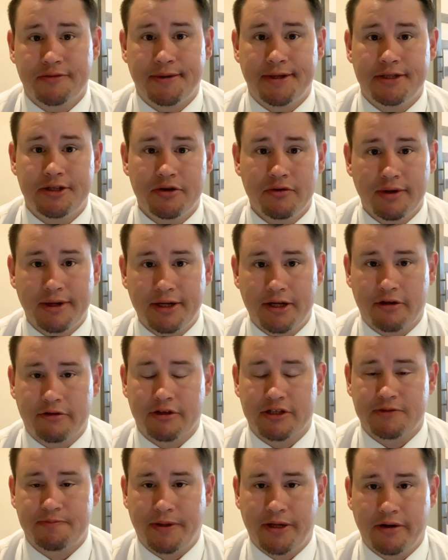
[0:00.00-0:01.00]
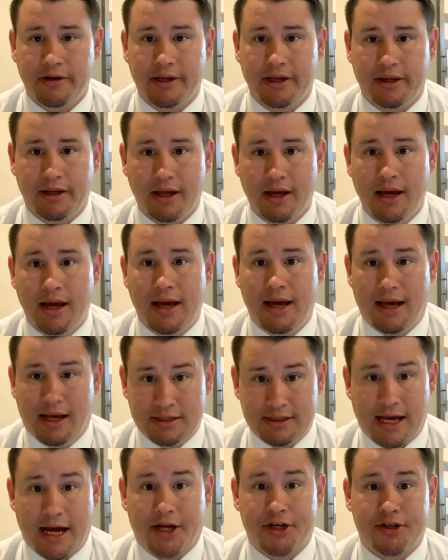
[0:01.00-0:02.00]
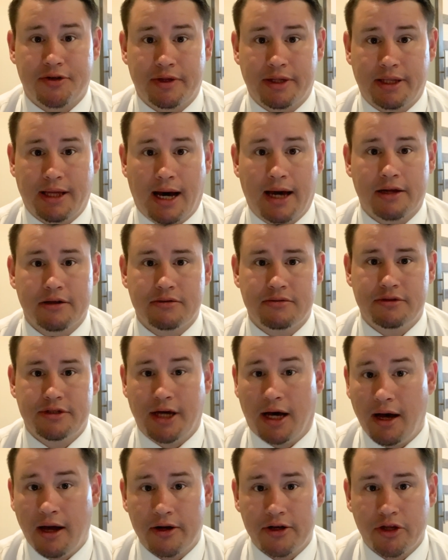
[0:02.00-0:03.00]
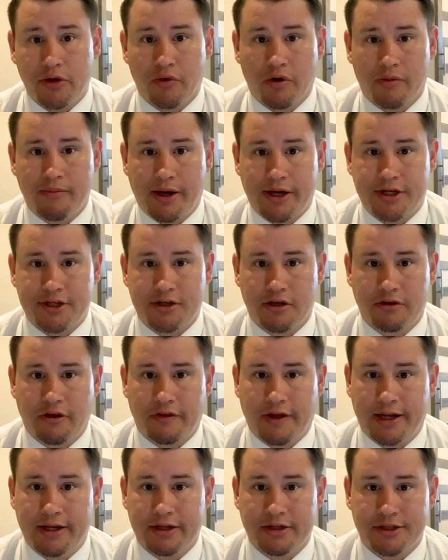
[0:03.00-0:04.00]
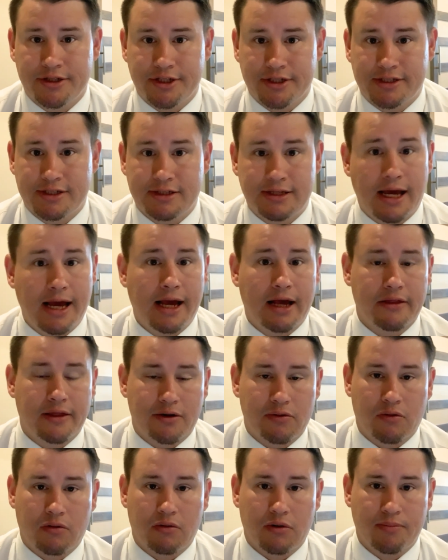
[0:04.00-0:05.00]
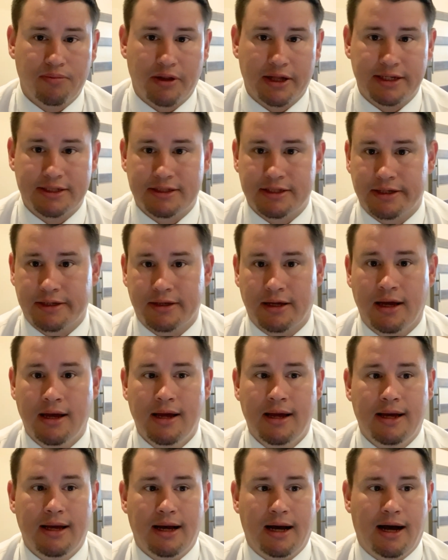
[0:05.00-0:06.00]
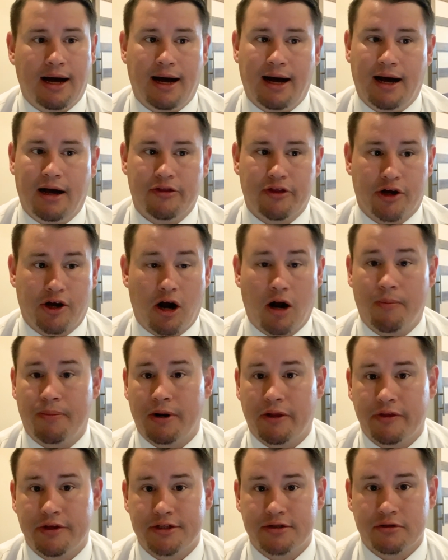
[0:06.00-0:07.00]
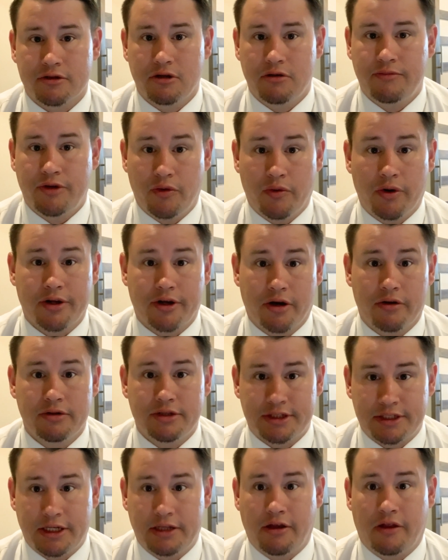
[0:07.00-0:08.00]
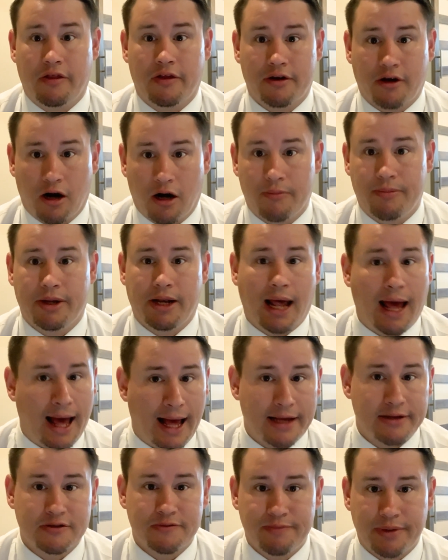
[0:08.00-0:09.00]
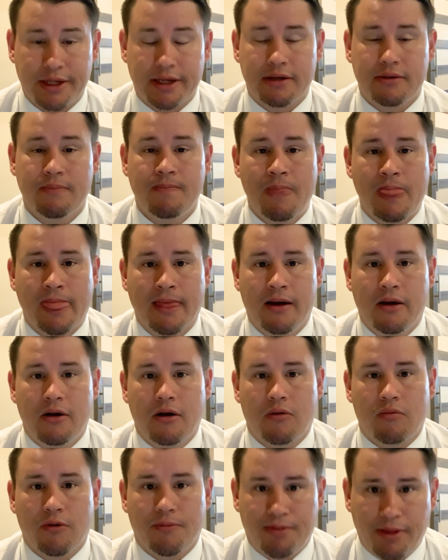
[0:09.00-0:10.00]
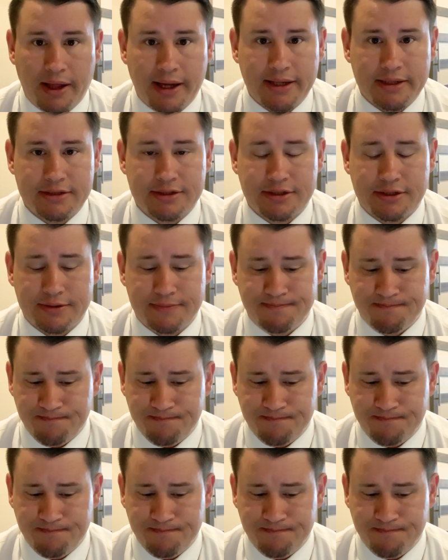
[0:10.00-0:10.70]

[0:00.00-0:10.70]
to be doing during this period has actually gotten done. You want to make sure that they didn't just say they were replacing the carpet in this room. You want to go see that the carpet has been replaced.